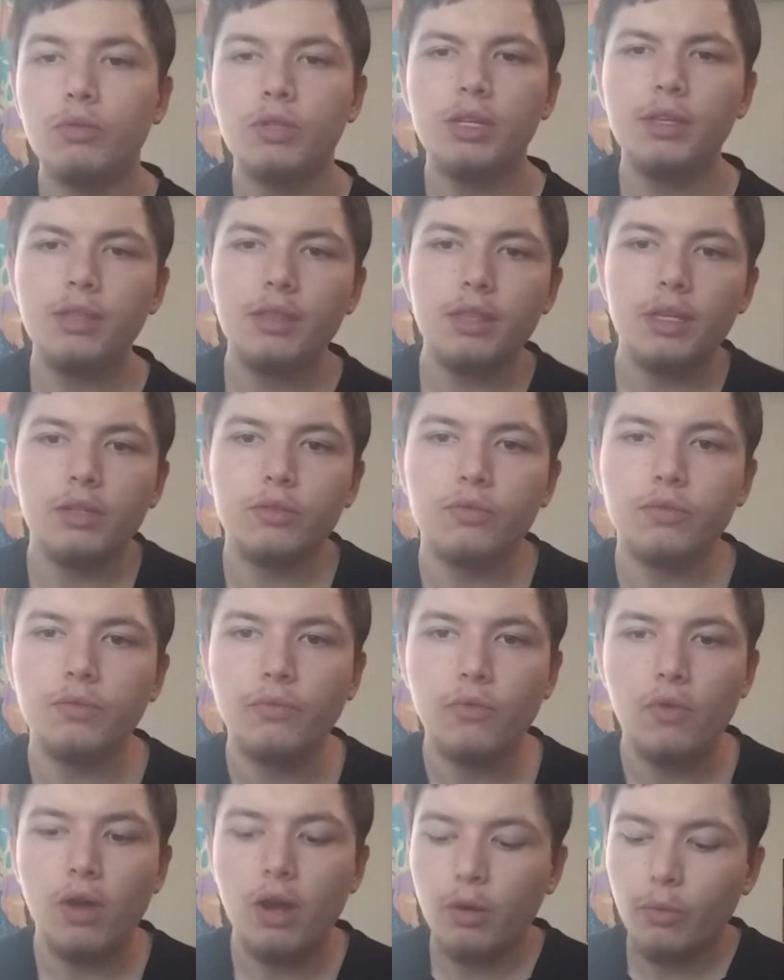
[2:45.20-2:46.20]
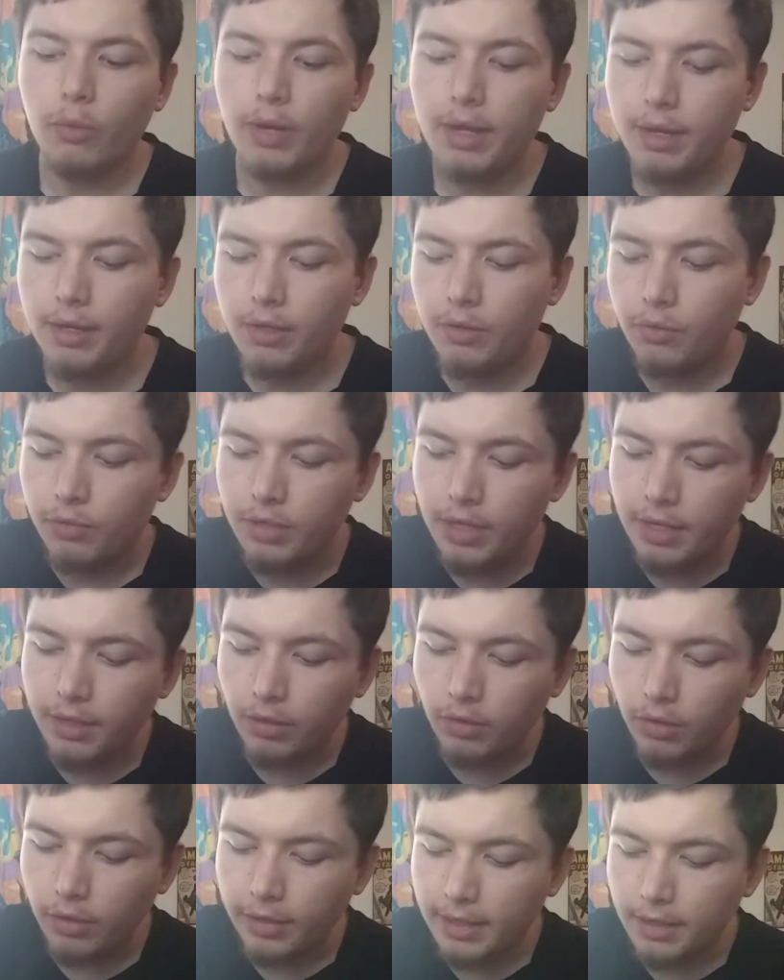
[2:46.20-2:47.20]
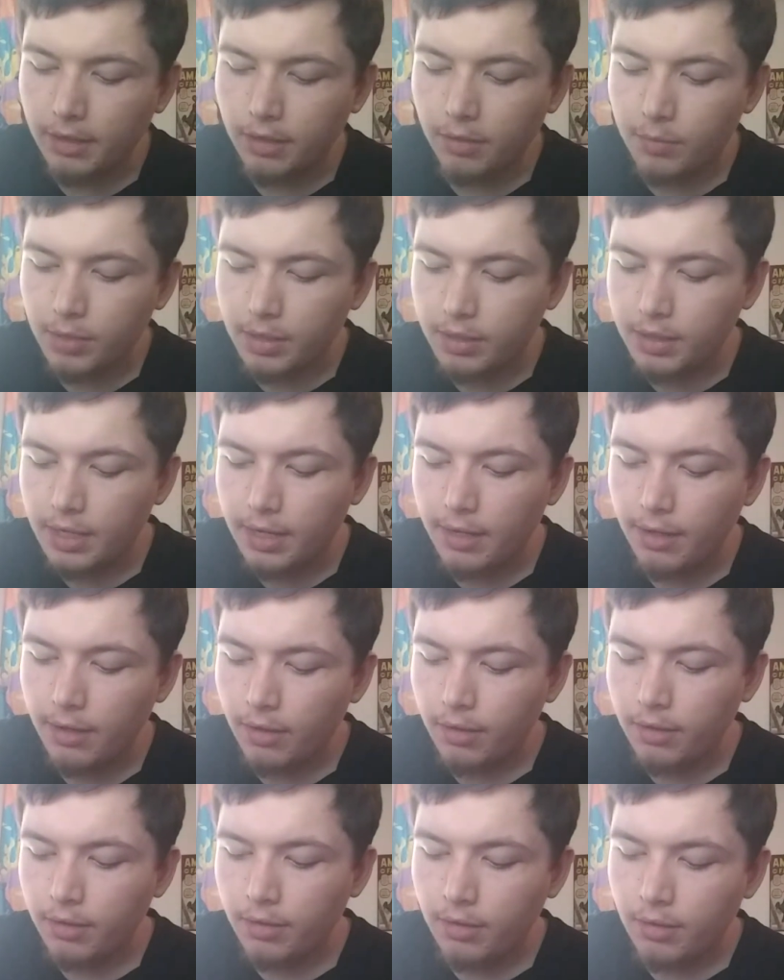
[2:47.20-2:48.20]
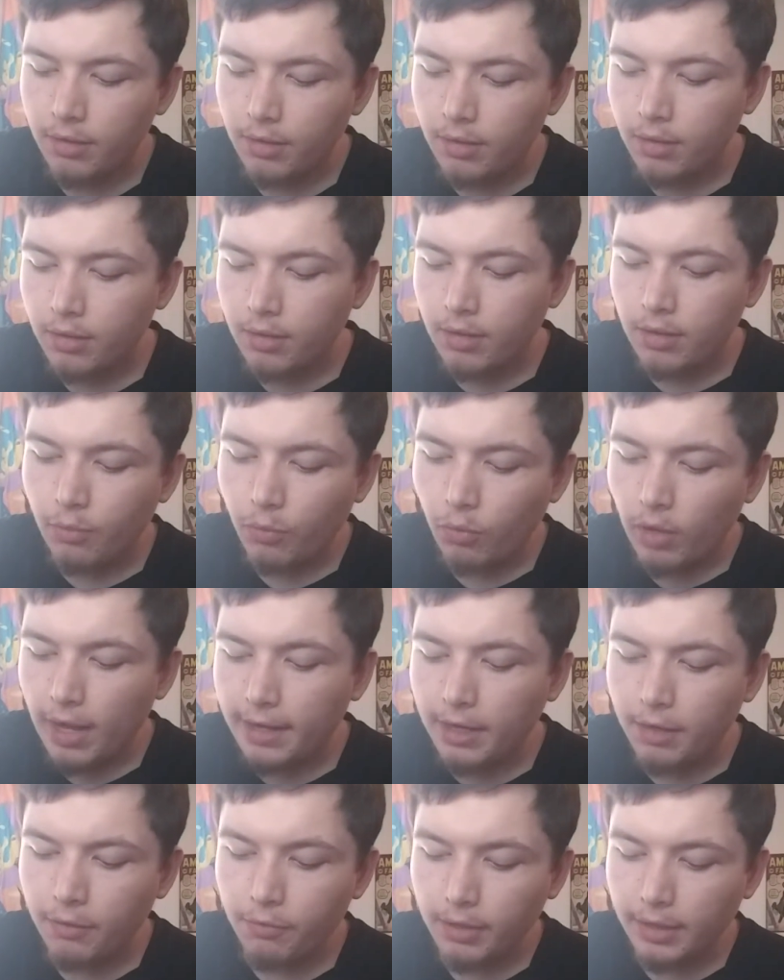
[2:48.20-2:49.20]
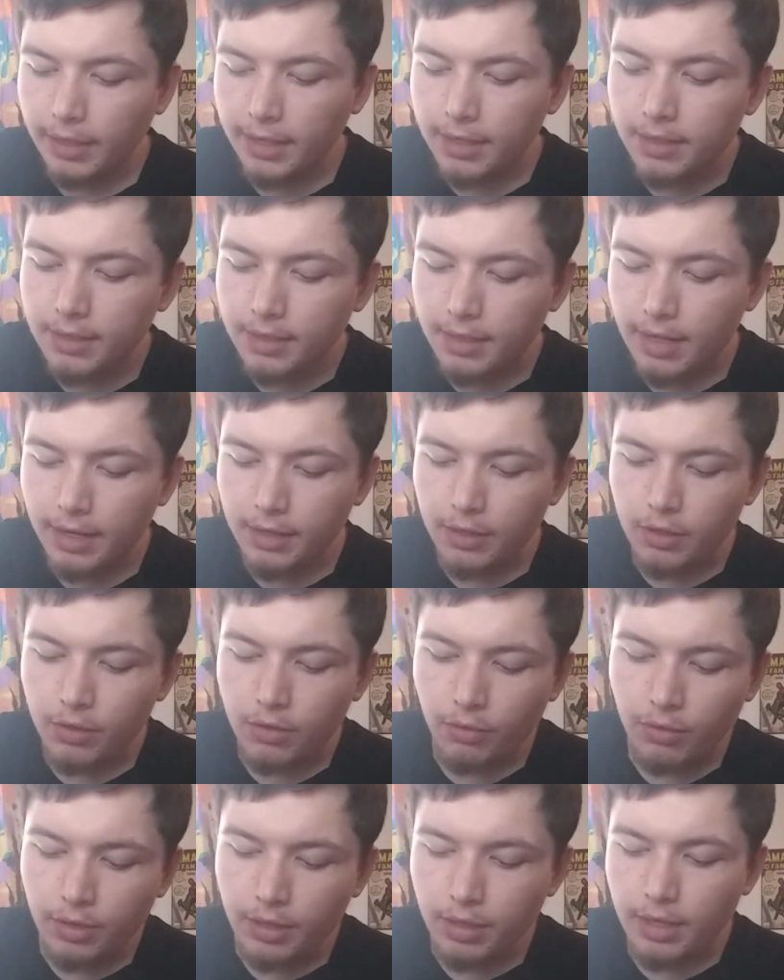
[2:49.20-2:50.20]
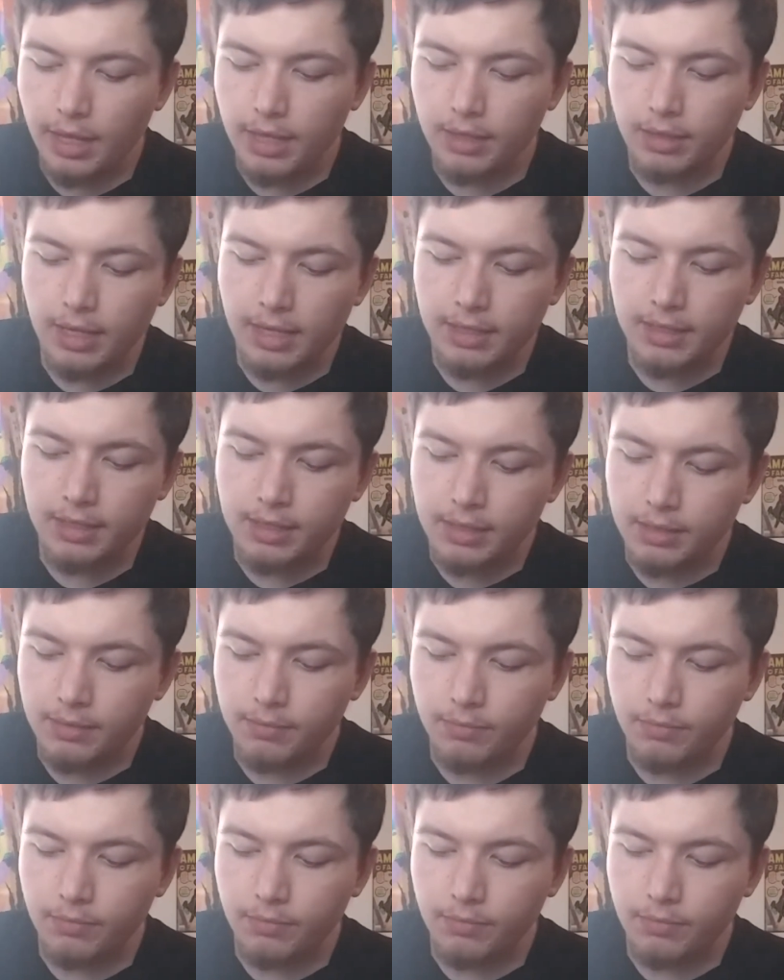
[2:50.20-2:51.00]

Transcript: things from far away and you take a look at them and say, well, I can relate to that, you know, that's,